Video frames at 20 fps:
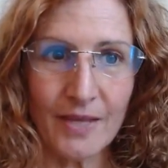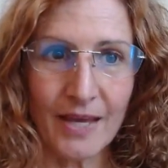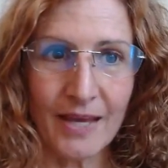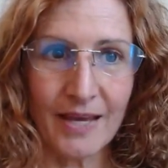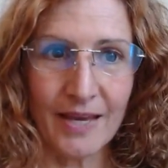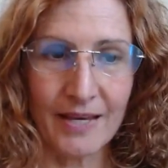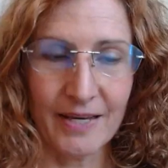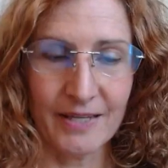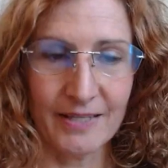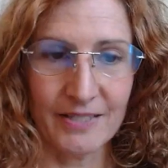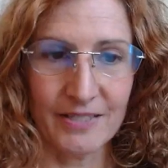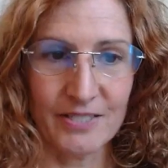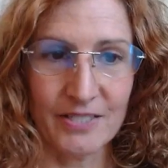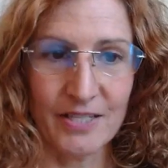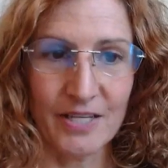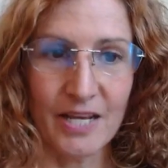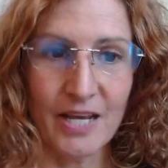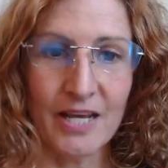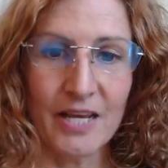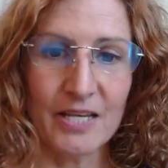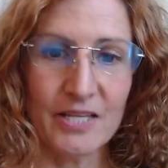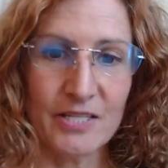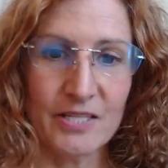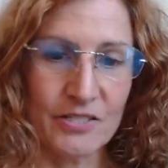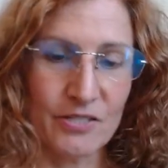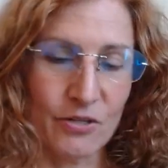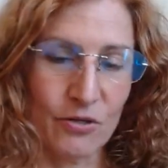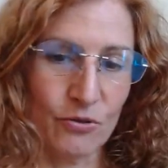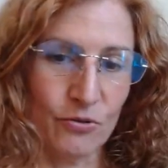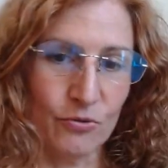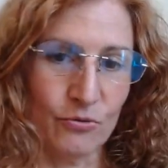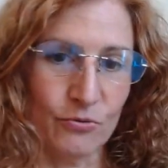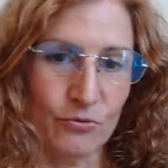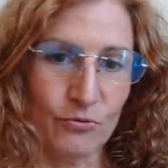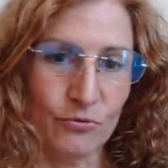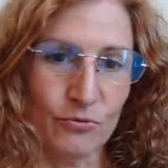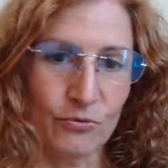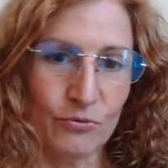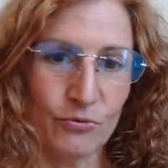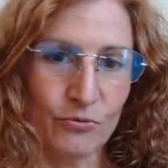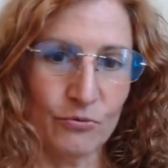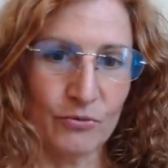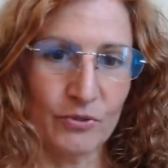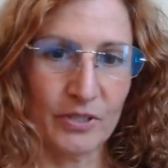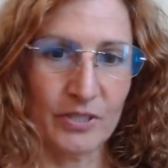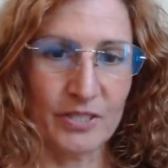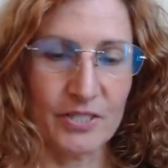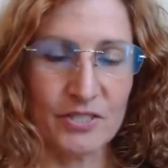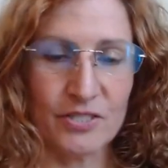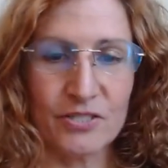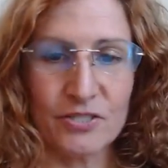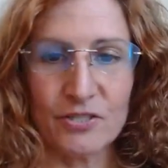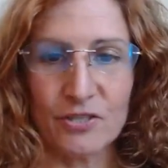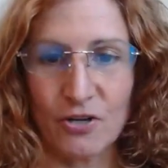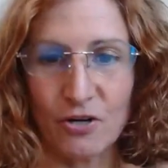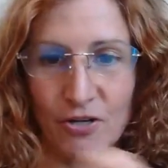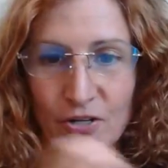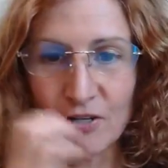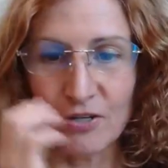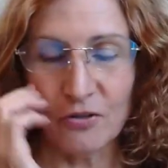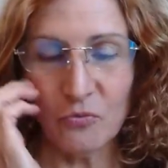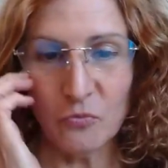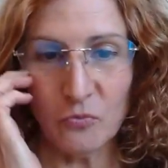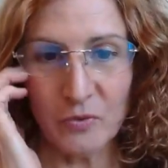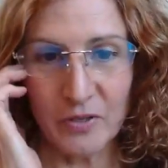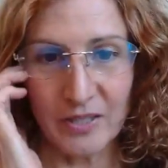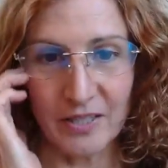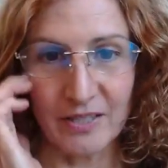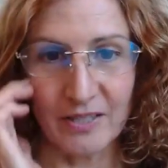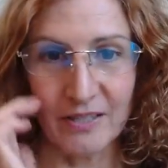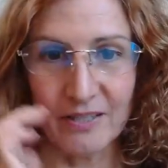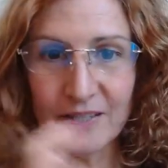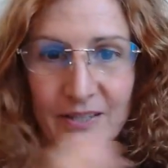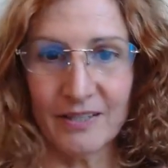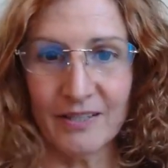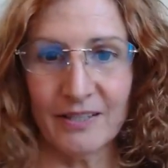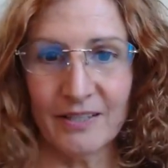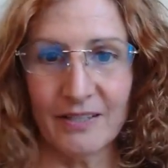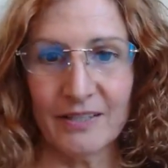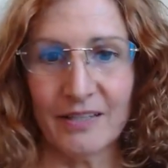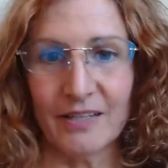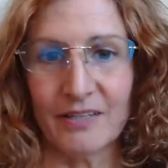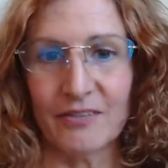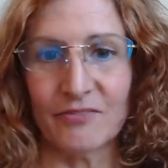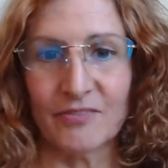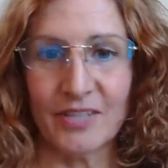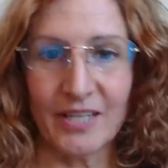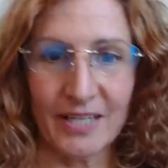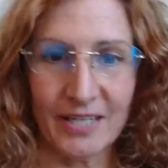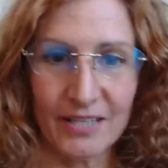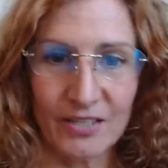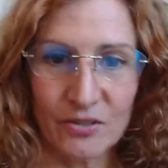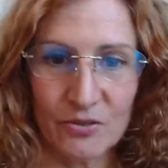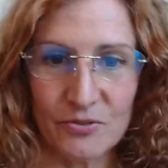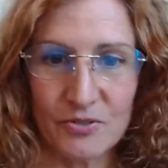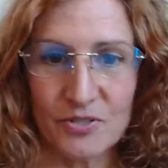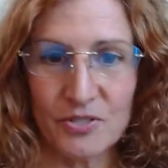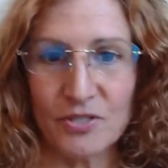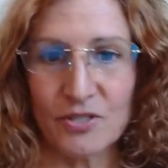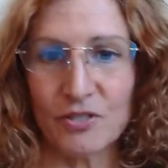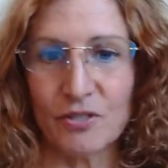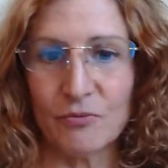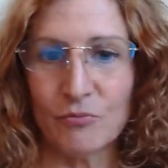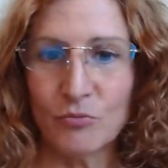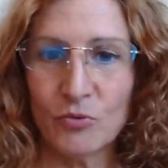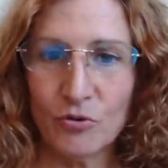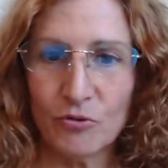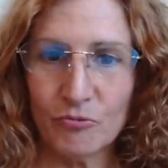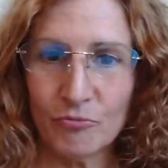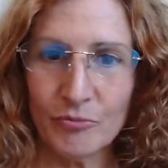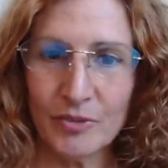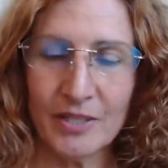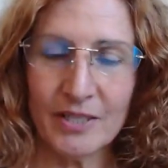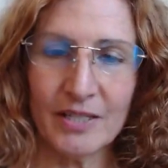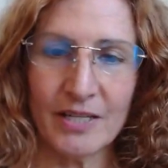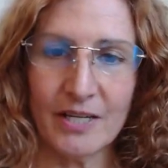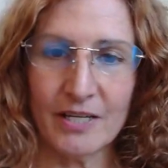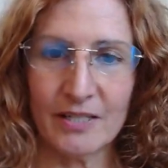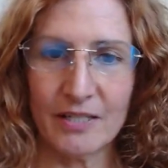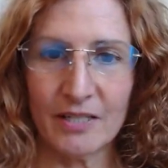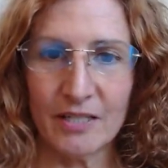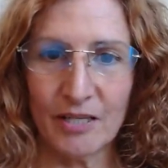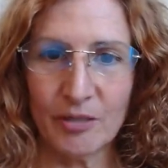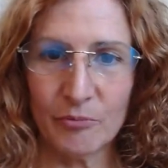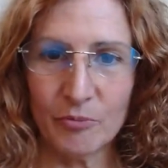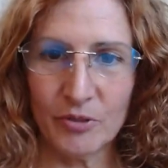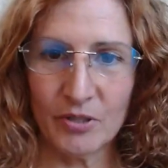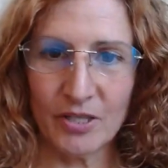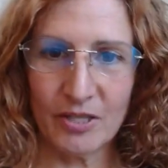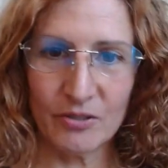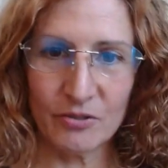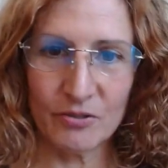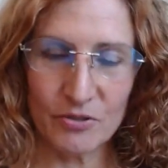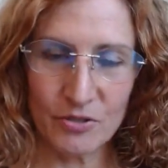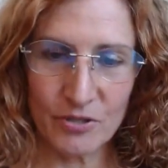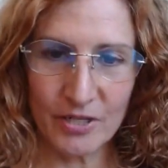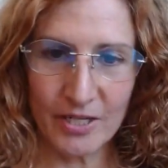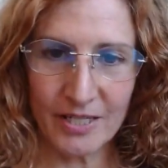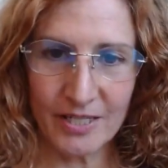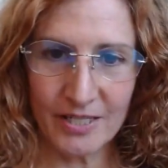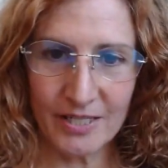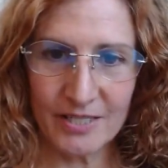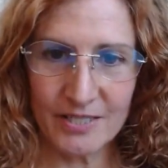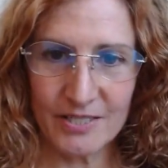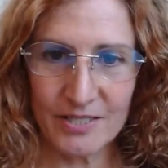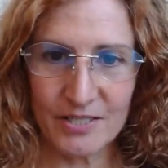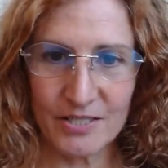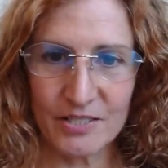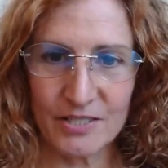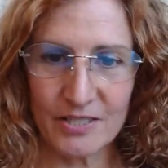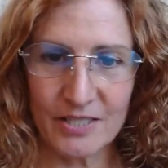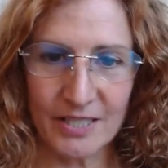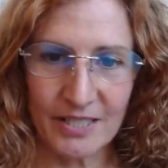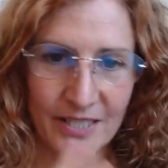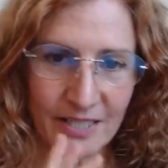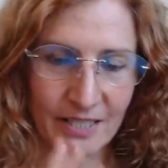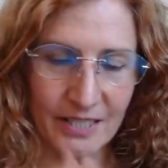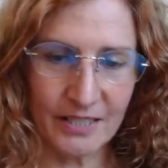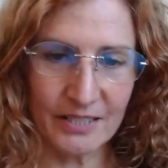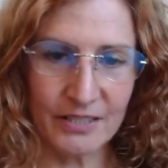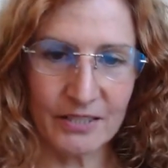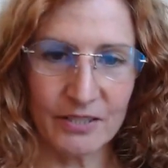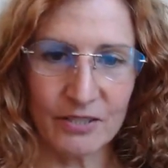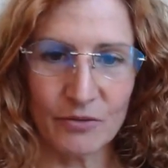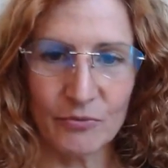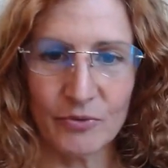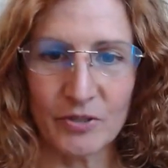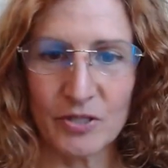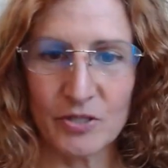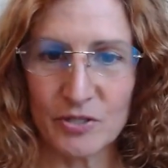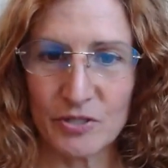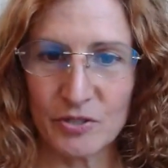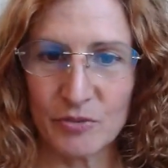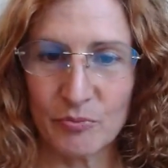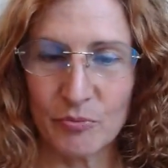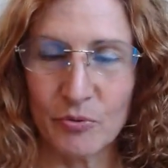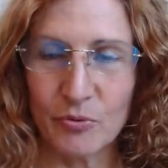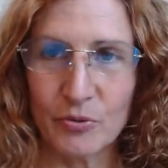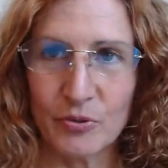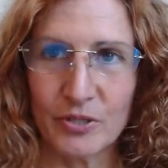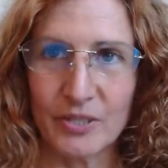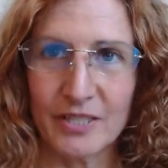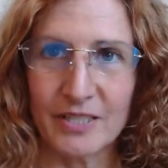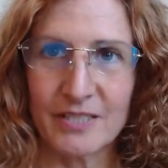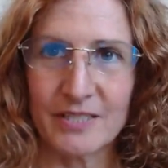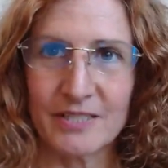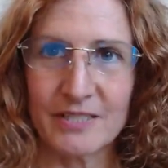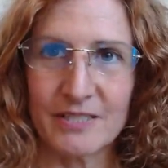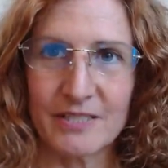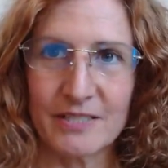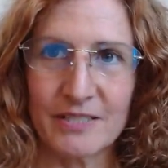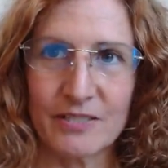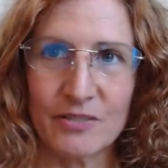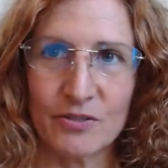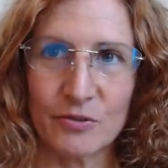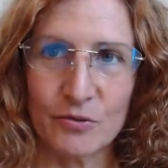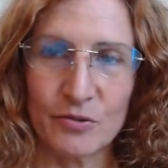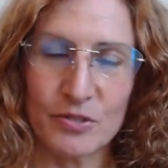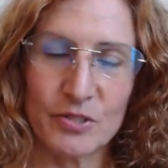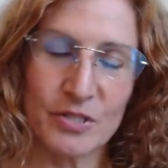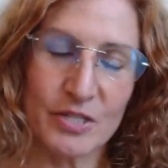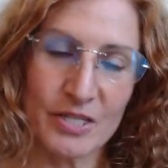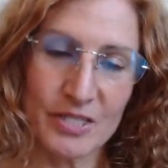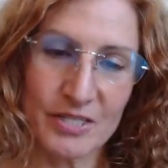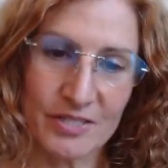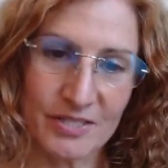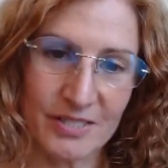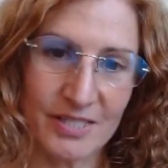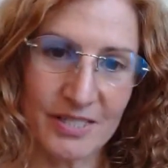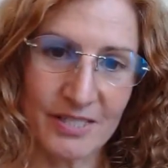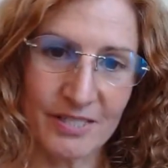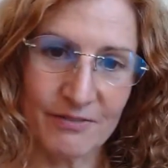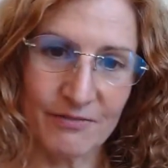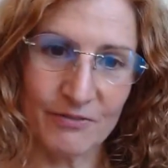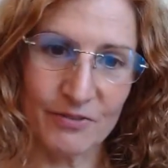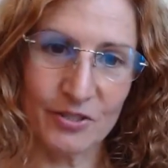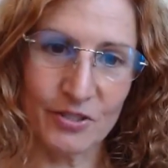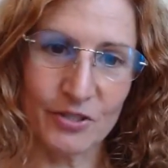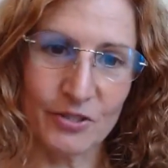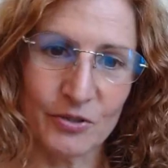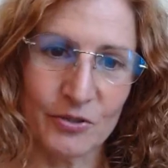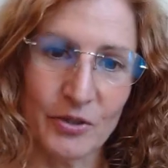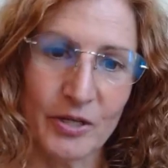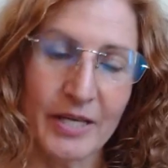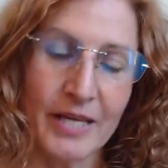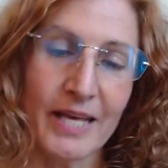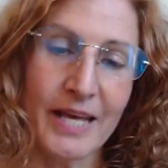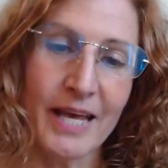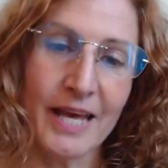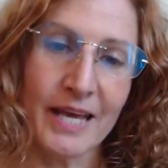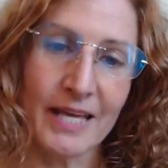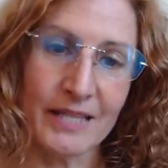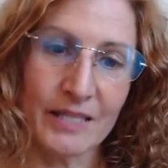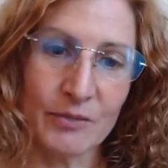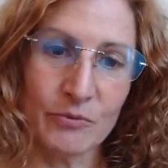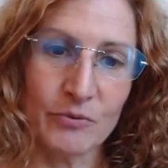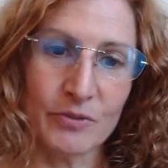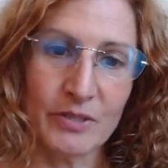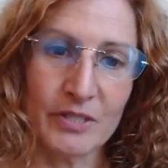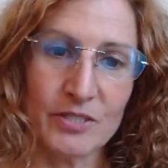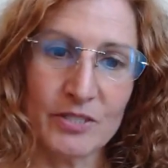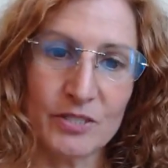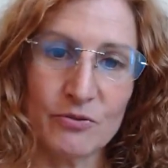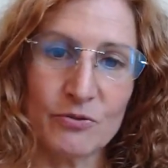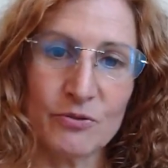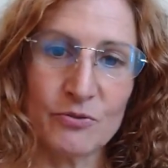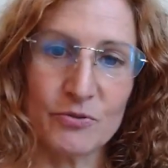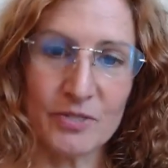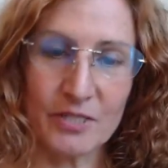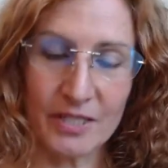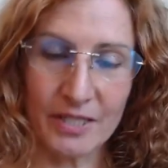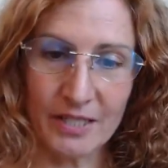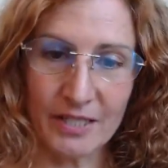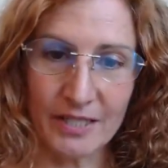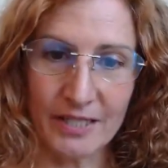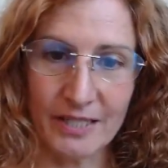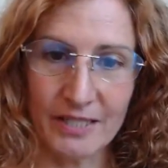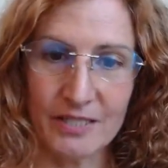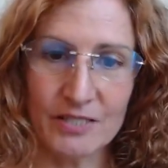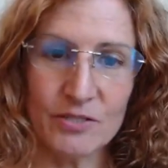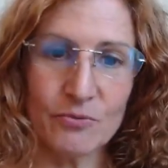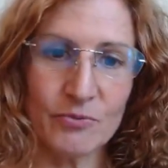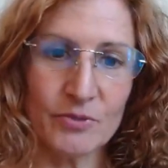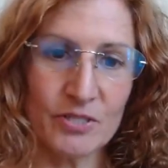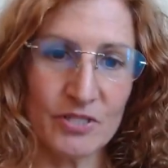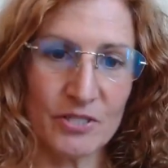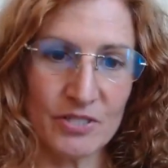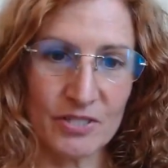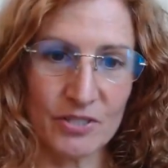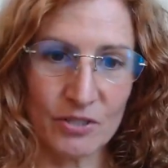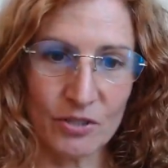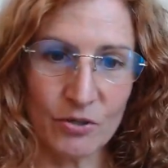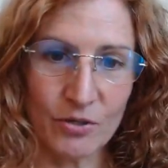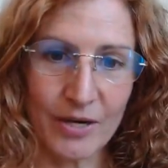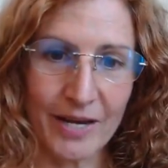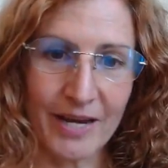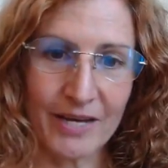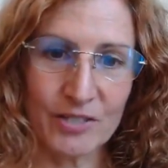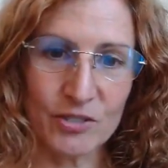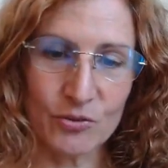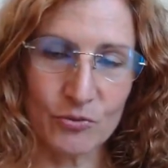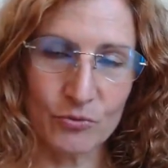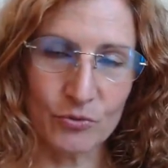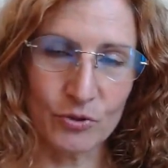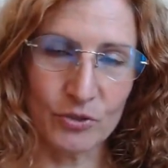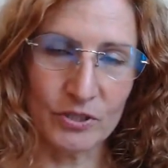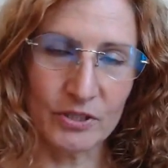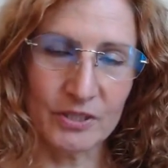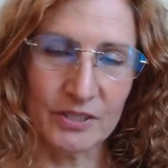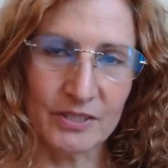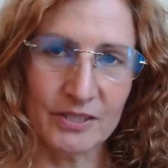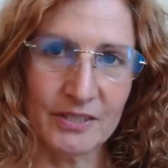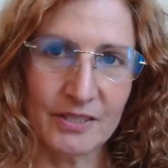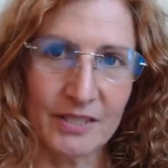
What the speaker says: And so we're going to start with kind of getting used to the movement and a couple other trainings and getting clear on what your support is or is needed for you. And then we'll introduce a cleanse, which is a gradual,